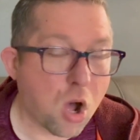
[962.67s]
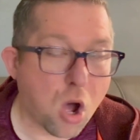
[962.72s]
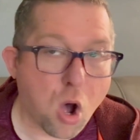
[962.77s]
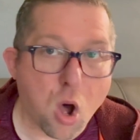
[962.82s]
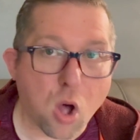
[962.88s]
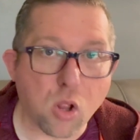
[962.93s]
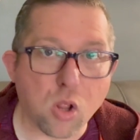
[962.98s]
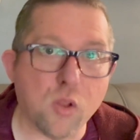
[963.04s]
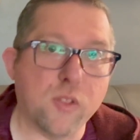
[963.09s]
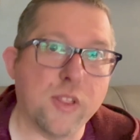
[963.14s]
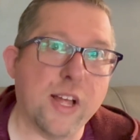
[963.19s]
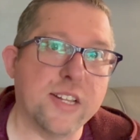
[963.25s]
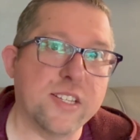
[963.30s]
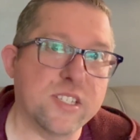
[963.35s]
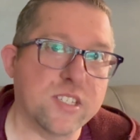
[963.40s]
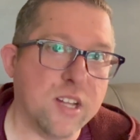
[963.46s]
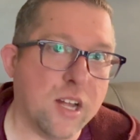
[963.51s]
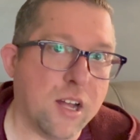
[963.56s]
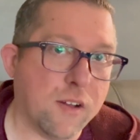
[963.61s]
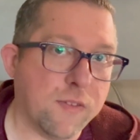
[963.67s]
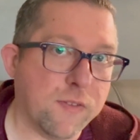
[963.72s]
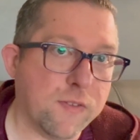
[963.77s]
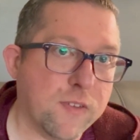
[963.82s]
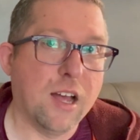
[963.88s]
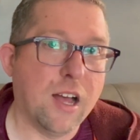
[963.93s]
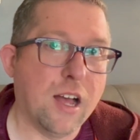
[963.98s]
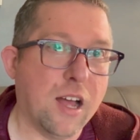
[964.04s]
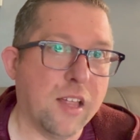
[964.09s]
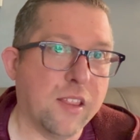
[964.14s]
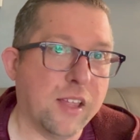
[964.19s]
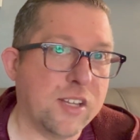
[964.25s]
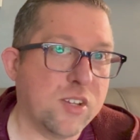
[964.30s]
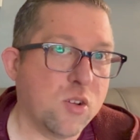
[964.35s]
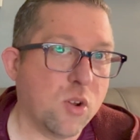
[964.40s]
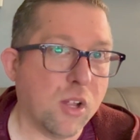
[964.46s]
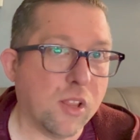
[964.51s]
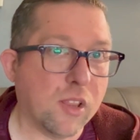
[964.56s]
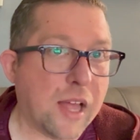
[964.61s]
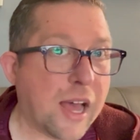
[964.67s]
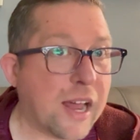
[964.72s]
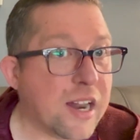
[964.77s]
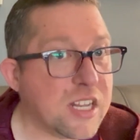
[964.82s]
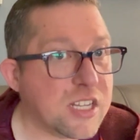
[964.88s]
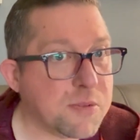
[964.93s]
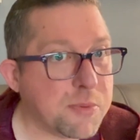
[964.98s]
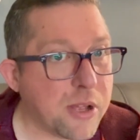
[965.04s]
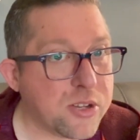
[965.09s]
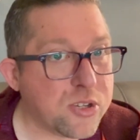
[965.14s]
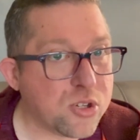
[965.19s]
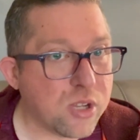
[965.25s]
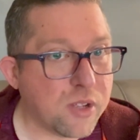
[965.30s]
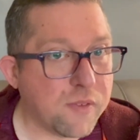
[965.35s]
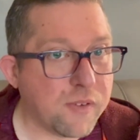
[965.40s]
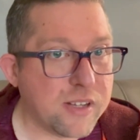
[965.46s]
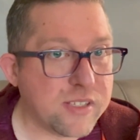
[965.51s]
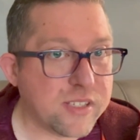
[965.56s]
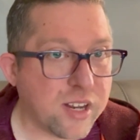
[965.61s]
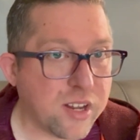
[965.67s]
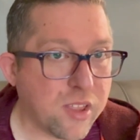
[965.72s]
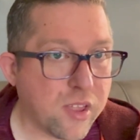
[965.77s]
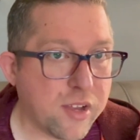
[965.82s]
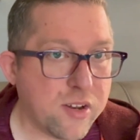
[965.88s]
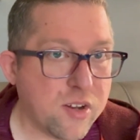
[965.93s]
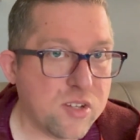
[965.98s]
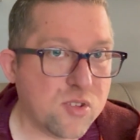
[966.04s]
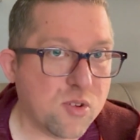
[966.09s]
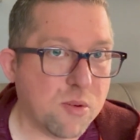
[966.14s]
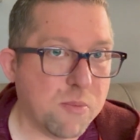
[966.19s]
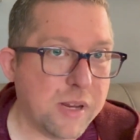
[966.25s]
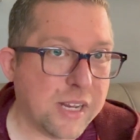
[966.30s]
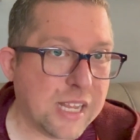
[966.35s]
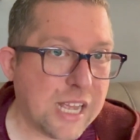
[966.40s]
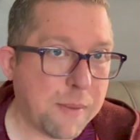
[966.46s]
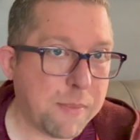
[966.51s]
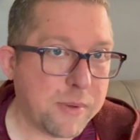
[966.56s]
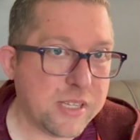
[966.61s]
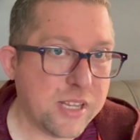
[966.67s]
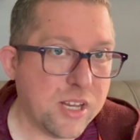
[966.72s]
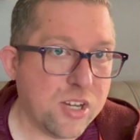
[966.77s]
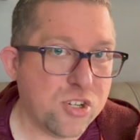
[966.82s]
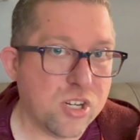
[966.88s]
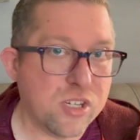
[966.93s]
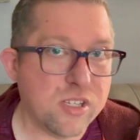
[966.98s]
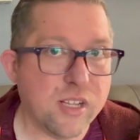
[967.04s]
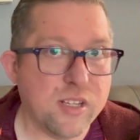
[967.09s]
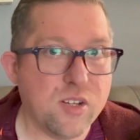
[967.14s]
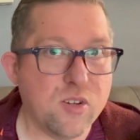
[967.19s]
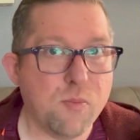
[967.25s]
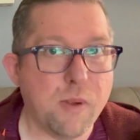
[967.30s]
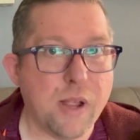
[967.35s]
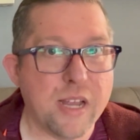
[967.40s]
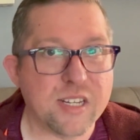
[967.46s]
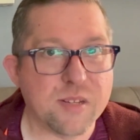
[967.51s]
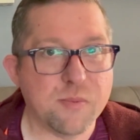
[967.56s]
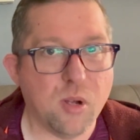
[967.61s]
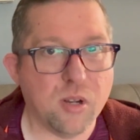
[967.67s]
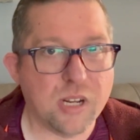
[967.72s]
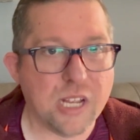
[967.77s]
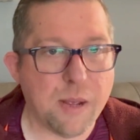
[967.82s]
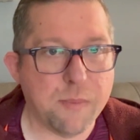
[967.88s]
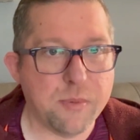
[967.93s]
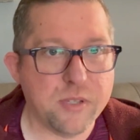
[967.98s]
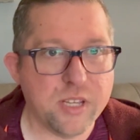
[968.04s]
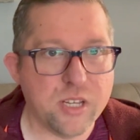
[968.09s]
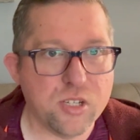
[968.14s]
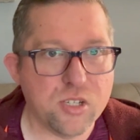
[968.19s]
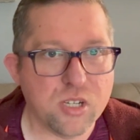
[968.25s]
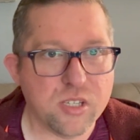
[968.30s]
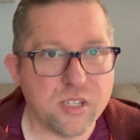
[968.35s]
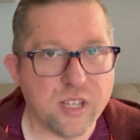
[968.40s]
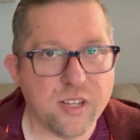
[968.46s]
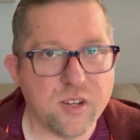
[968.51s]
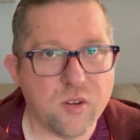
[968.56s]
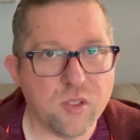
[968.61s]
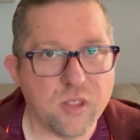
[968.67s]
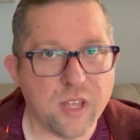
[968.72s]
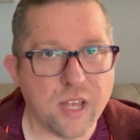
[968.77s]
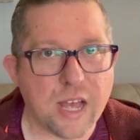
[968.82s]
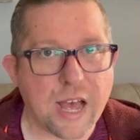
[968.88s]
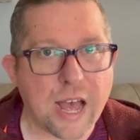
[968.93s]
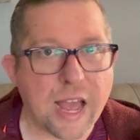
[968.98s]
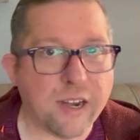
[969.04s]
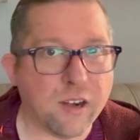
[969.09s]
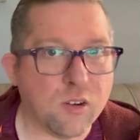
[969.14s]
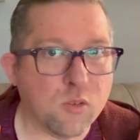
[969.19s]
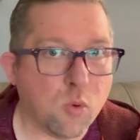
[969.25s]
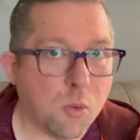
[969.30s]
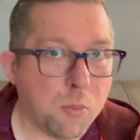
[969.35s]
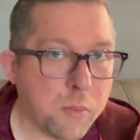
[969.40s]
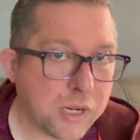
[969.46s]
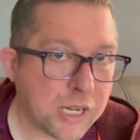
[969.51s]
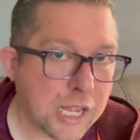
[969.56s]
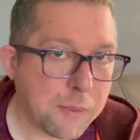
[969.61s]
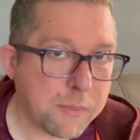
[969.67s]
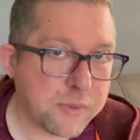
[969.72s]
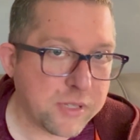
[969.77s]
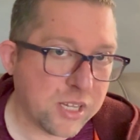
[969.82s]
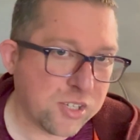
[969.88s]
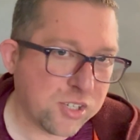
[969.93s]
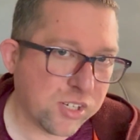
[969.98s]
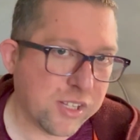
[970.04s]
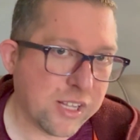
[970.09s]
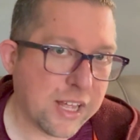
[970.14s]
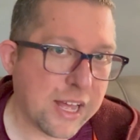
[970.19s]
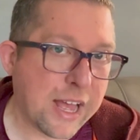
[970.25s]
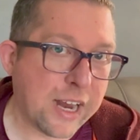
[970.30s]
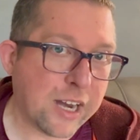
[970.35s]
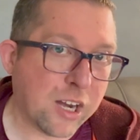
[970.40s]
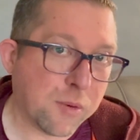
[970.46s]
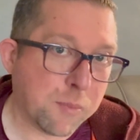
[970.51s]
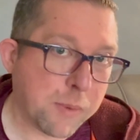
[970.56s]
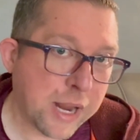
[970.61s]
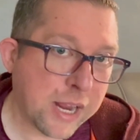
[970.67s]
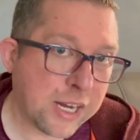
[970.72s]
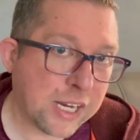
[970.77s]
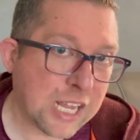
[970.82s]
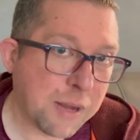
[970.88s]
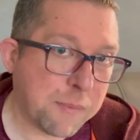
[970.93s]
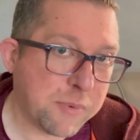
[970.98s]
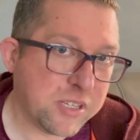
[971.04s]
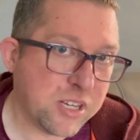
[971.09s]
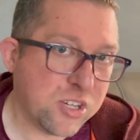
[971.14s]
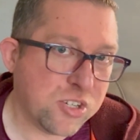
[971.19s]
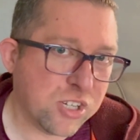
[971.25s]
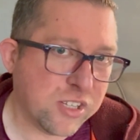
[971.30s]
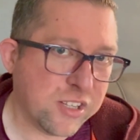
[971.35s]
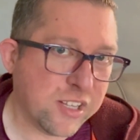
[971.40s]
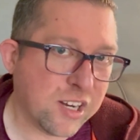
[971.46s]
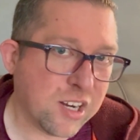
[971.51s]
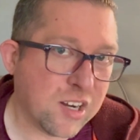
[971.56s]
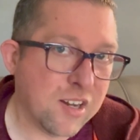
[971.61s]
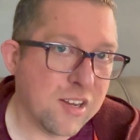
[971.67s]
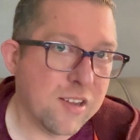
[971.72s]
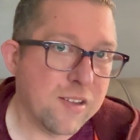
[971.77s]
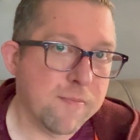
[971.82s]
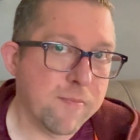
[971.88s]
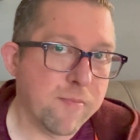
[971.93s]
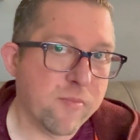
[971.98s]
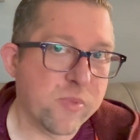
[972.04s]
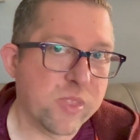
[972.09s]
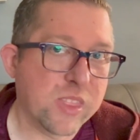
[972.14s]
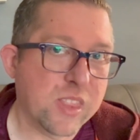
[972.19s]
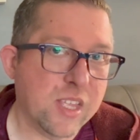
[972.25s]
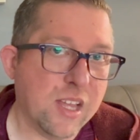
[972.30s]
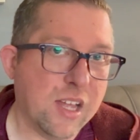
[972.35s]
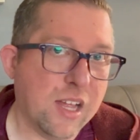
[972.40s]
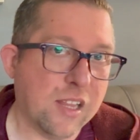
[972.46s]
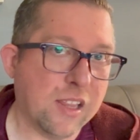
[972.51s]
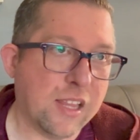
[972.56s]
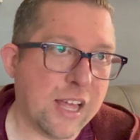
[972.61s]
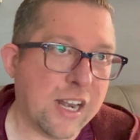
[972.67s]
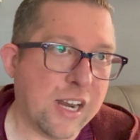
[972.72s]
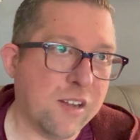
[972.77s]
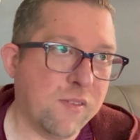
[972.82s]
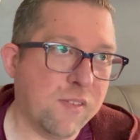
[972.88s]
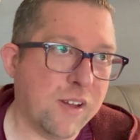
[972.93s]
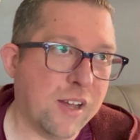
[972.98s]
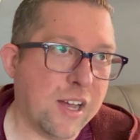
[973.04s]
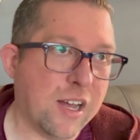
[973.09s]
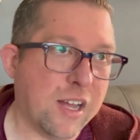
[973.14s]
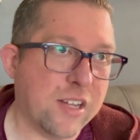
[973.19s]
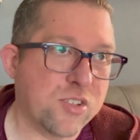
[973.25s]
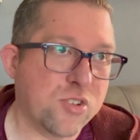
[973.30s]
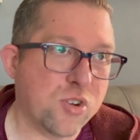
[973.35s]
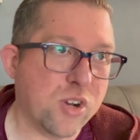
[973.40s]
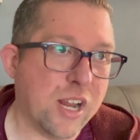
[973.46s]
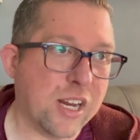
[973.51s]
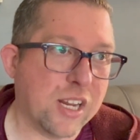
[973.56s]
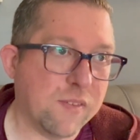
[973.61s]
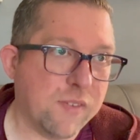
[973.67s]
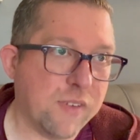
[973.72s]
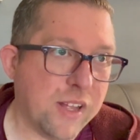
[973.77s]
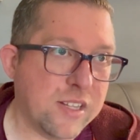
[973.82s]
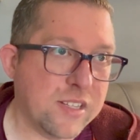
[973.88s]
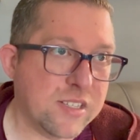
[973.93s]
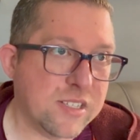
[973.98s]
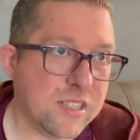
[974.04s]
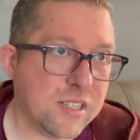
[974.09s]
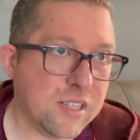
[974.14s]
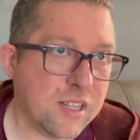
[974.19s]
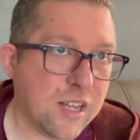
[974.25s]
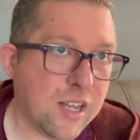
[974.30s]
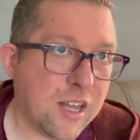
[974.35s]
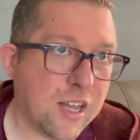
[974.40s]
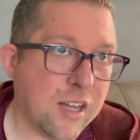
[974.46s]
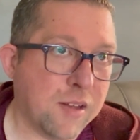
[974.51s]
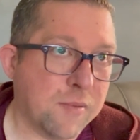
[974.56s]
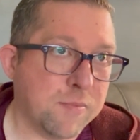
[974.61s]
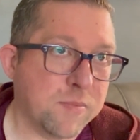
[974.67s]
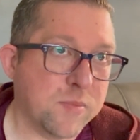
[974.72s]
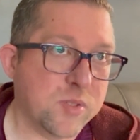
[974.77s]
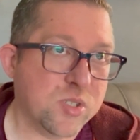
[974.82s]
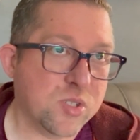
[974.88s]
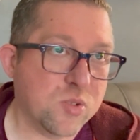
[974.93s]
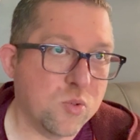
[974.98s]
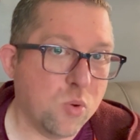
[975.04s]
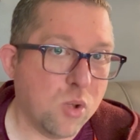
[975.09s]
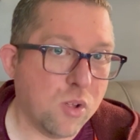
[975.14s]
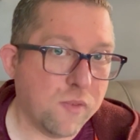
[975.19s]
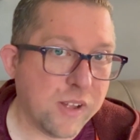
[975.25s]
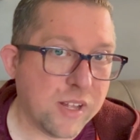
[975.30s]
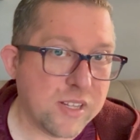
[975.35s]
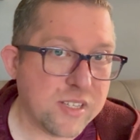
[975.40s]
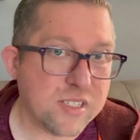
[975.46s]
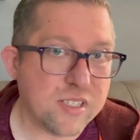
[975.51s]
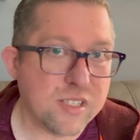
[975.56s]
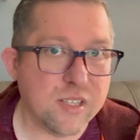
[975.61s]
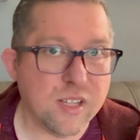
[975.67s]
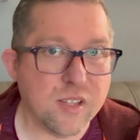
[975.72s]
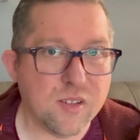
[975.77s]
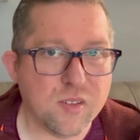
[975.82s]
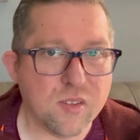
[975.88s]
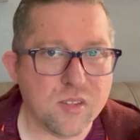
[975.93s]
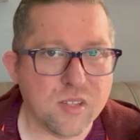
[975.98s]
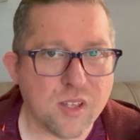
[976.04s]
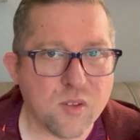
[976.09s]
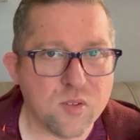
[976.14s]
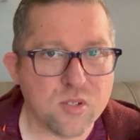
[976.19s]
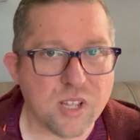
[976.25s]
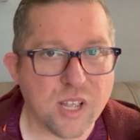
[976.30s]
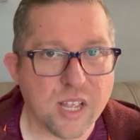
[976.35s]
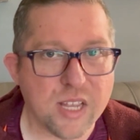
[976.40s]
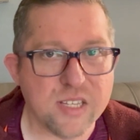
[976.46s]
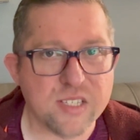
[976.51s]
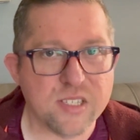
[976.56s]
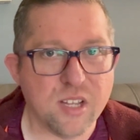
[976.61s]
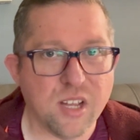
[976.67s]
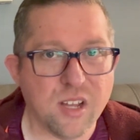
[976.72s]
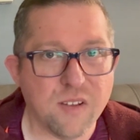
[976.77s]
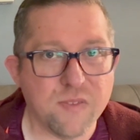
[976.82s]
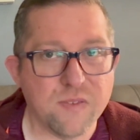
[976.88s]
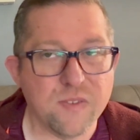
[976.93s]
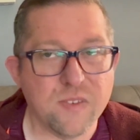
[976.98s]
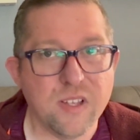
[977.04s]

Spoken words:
all of that stuff. They do a lot of special events there. They do swimming competitions. They do basketball competitions. They do the Iron Woman competition, the Iron Man competition there. A lot of track events, school events, those kind of stuff.